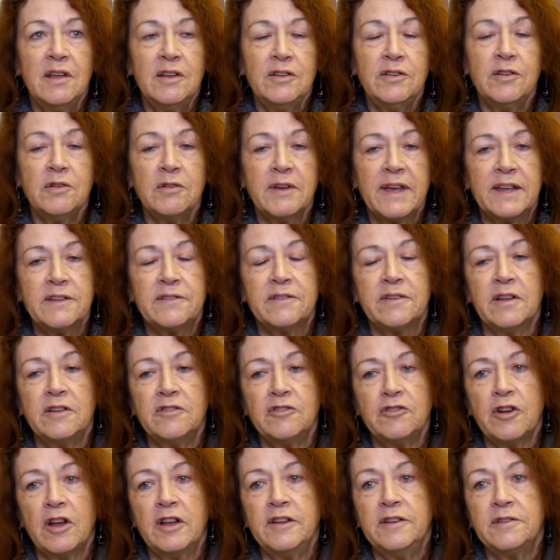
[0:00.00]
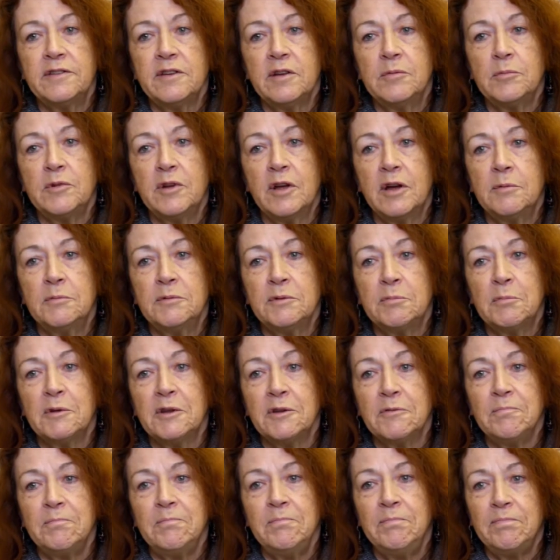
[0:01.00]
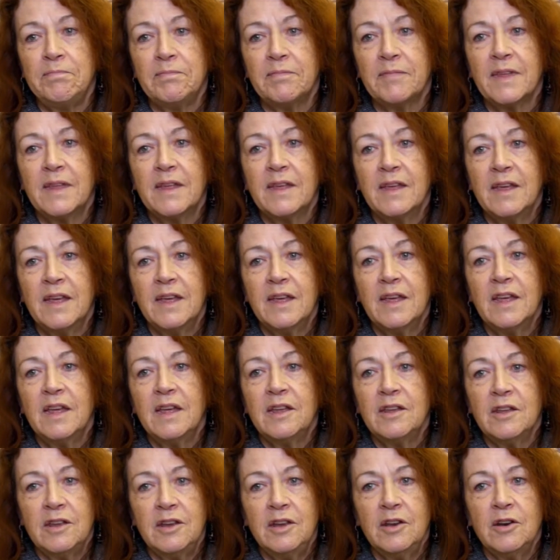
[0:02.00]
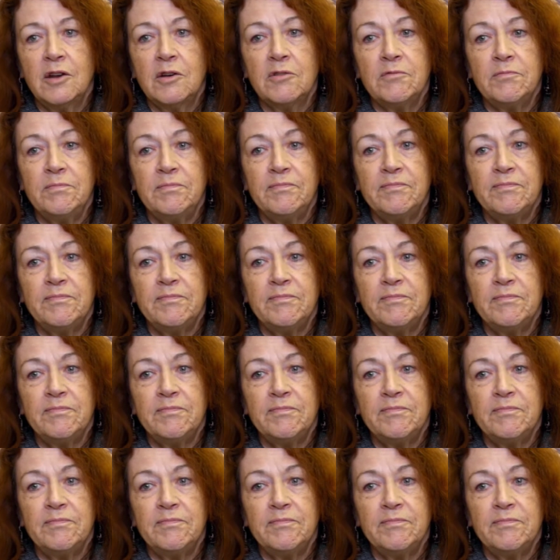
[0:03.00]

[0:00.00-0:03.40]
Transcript: do get sunshine sometimes, but you know.